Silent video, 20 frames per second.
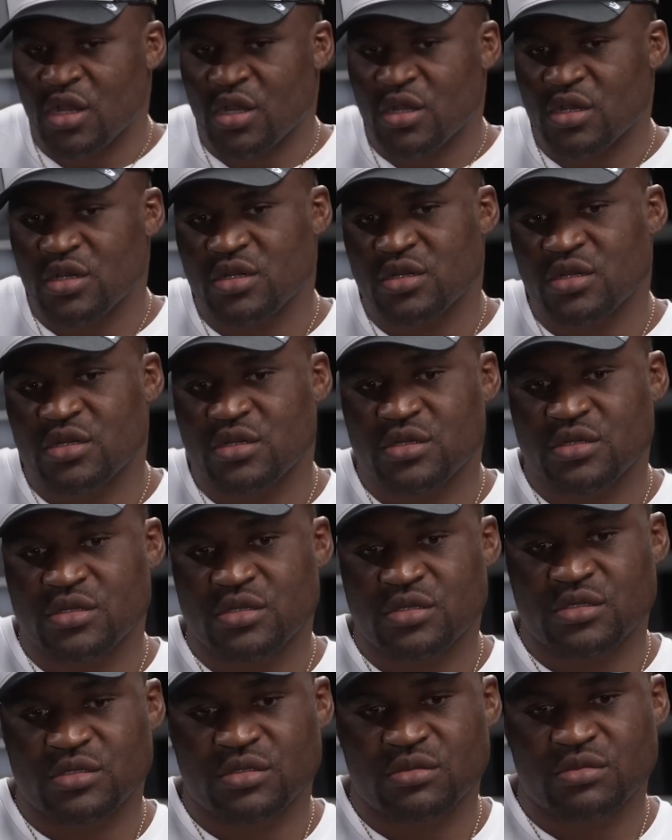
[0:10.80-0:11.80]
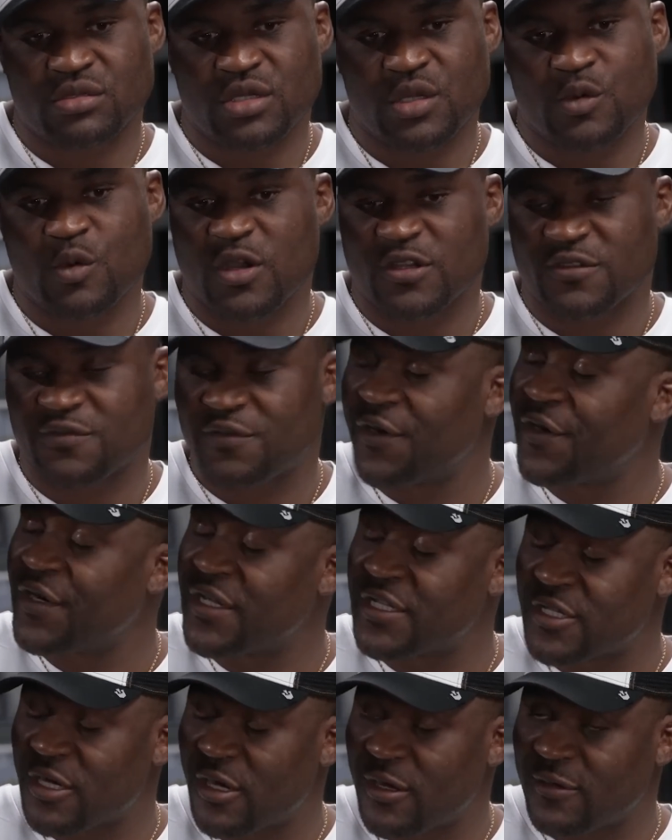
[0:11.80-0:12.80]
Uh, it was
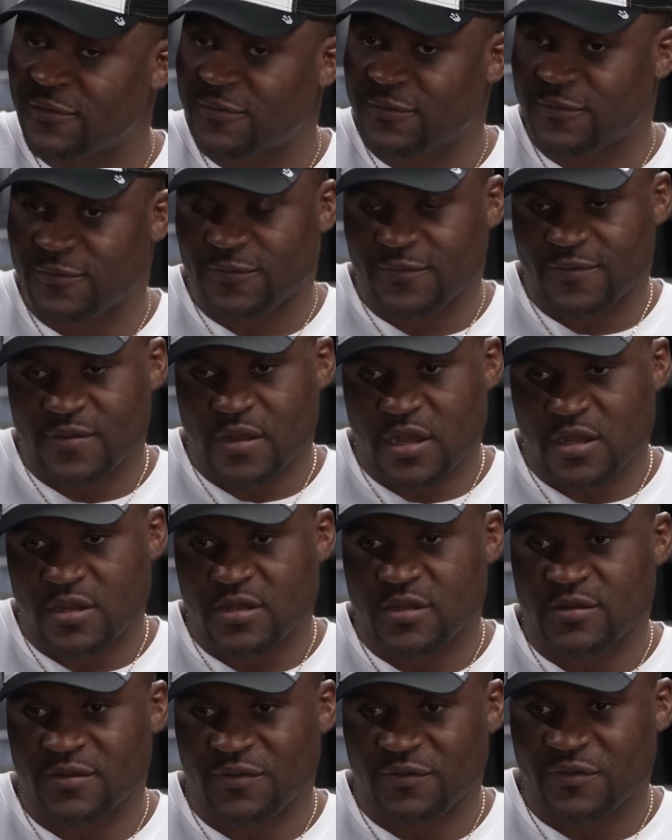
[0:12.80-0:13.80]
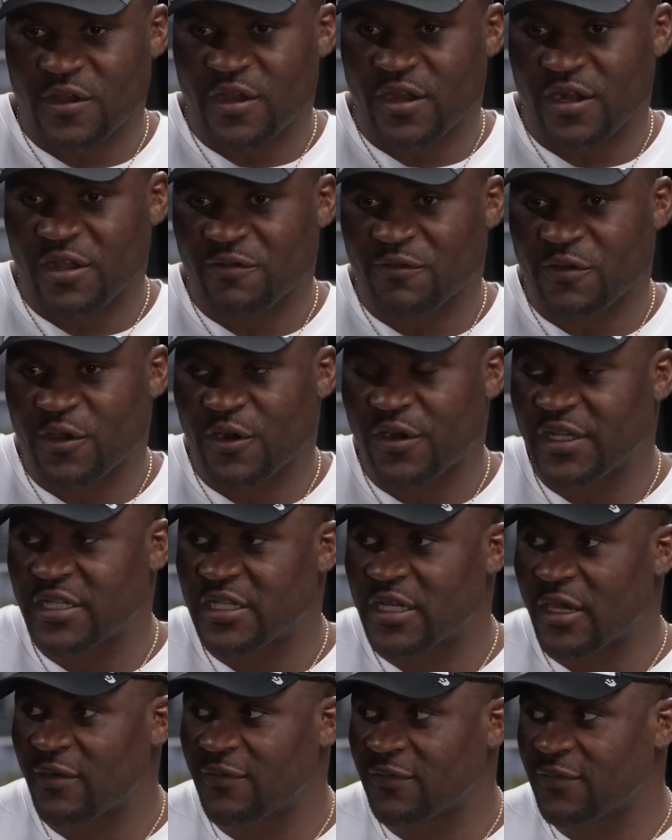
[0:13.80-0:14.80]
very tough, uh, very, very
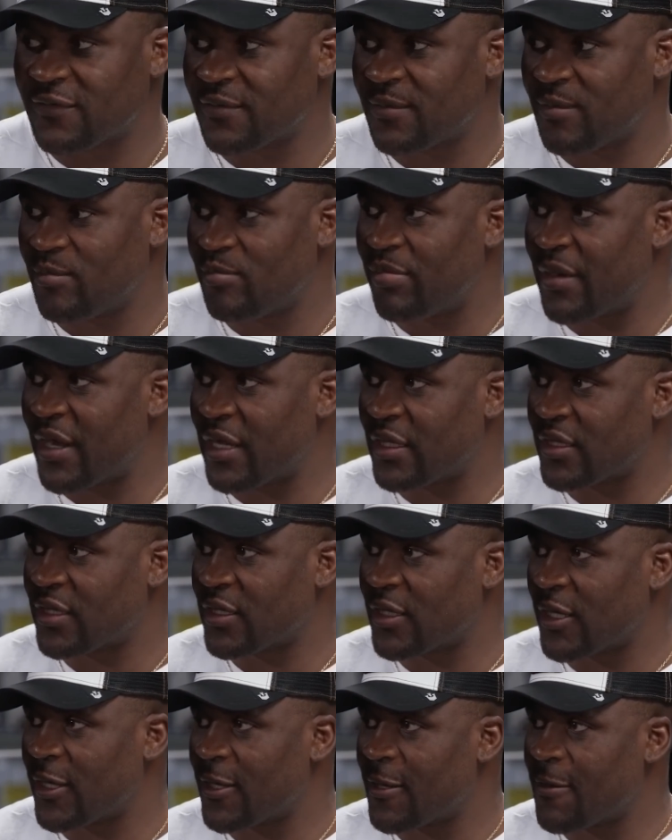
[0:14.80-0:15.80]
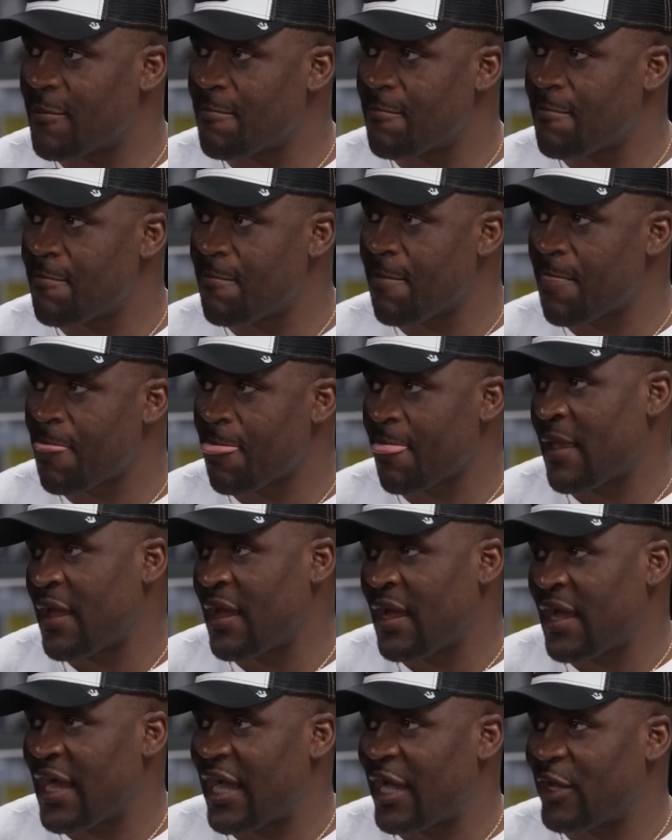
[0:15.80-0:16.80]
tough. But um,
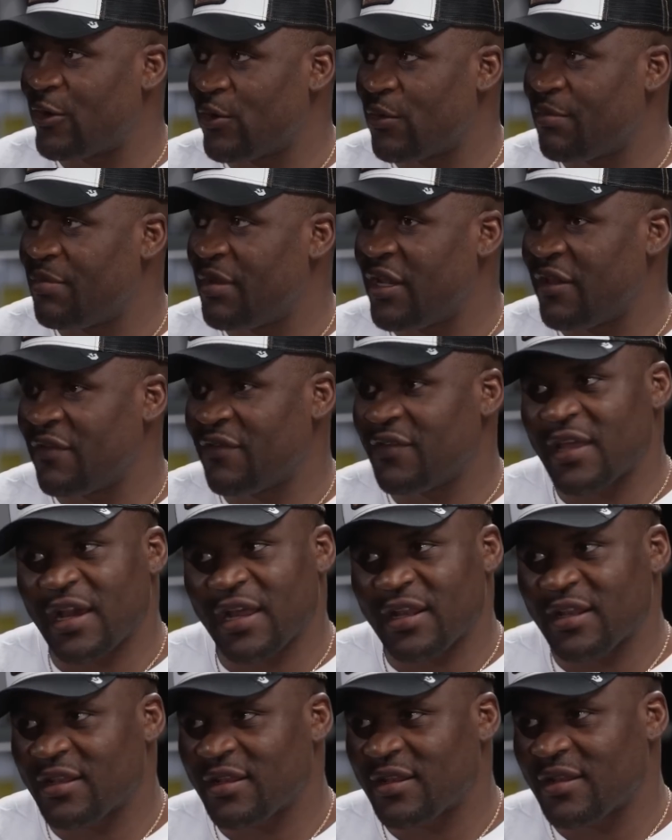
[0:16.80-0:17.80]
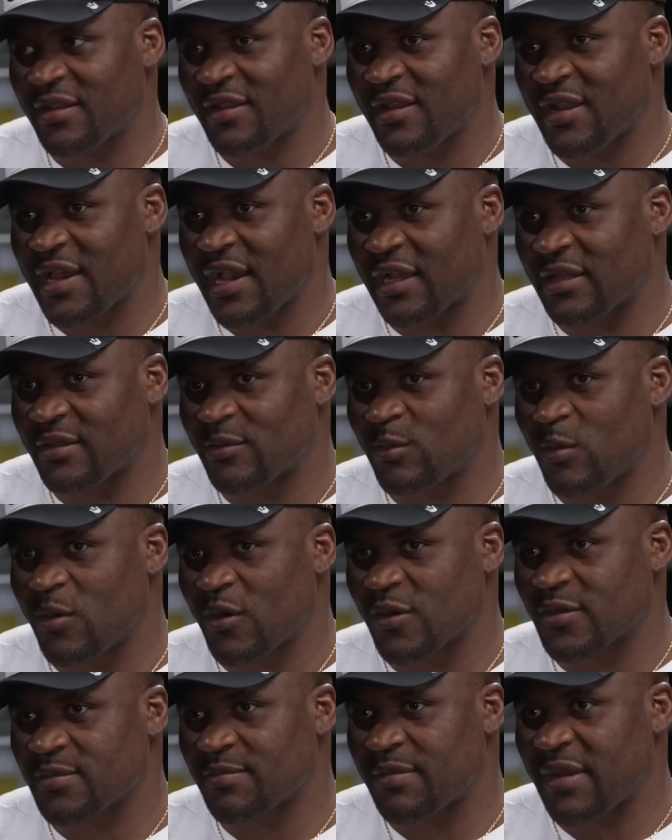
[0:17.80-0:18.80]
I do believe that that
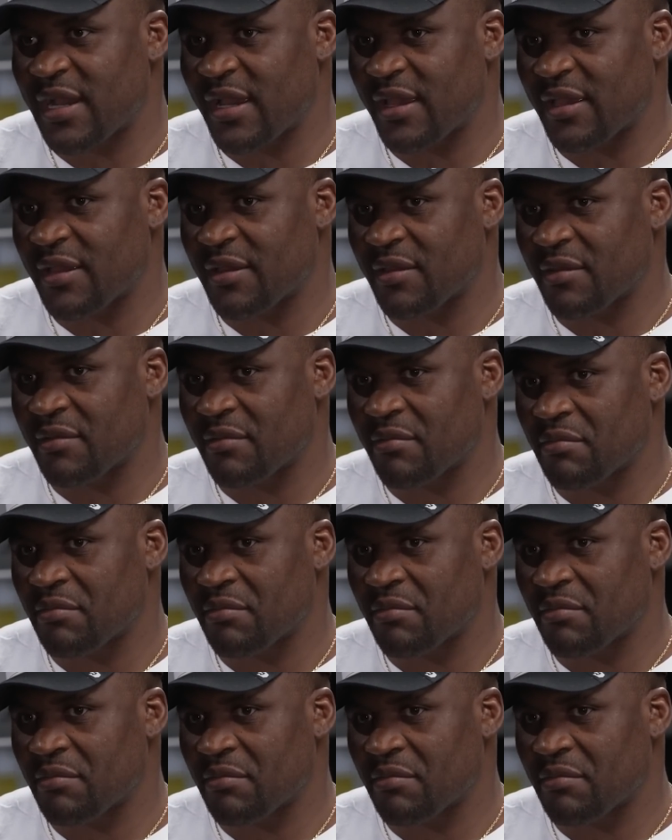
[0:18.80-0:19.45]
was my...